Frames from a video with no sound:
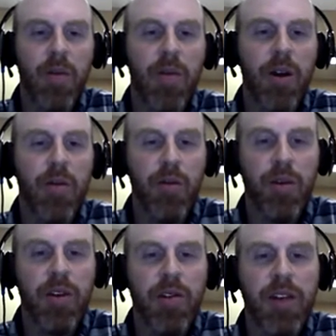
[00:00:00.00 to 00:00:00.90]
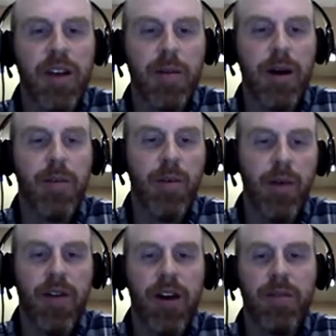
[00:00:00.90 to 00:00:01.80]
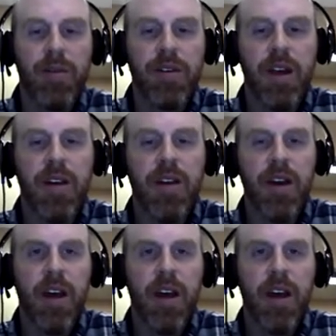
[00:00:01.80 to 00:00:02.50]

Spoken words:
we reduced that to about 0.5%.